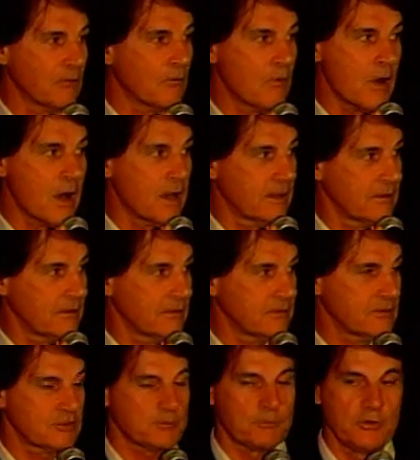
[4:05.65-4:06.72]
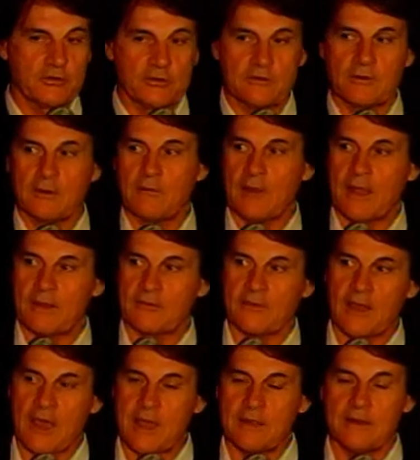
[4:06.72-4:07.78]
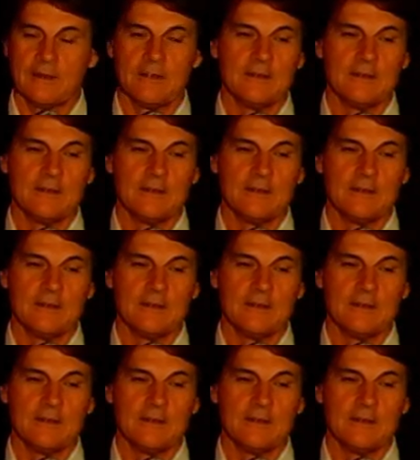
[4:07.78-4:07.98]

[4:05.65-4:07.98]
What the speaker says: wand. Just push it to the right side.